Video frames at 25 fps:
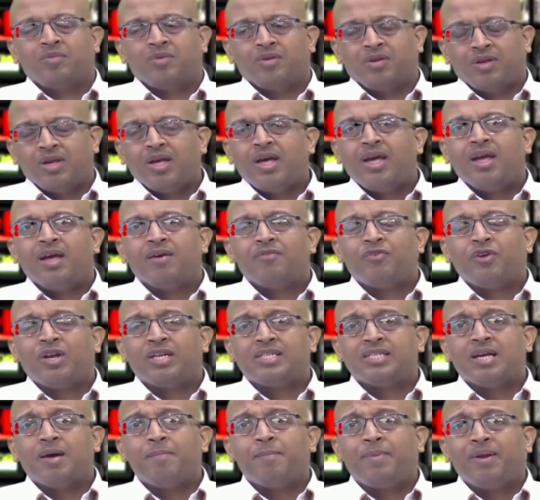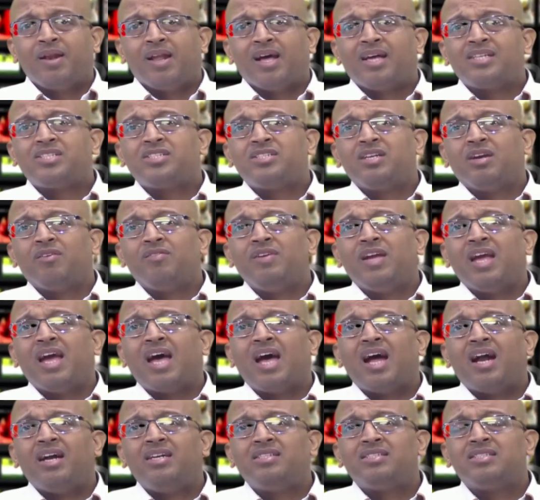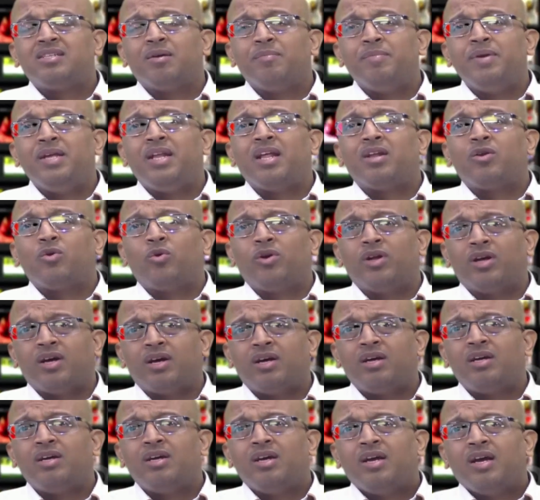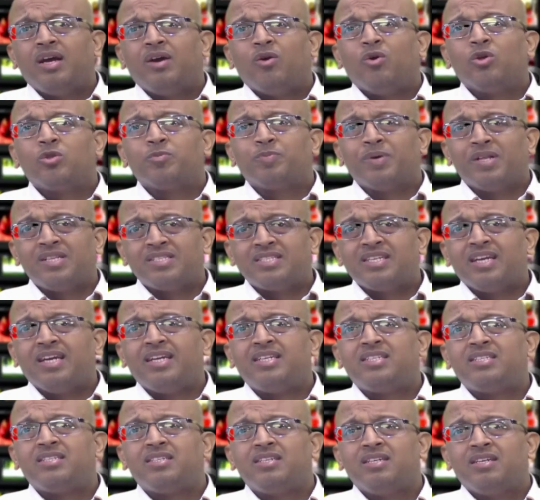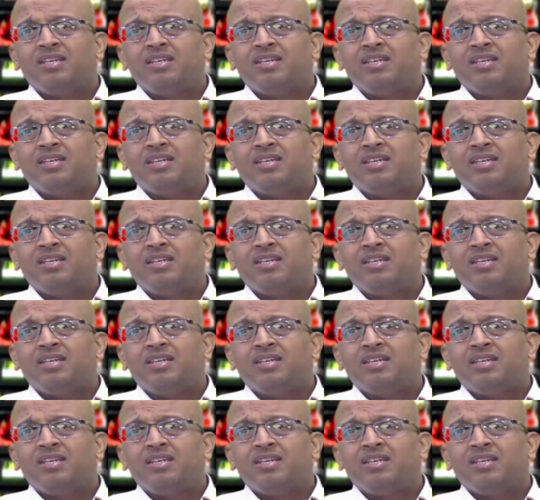Yeah. For example, last year we had Samir Arora, Utpal Seth,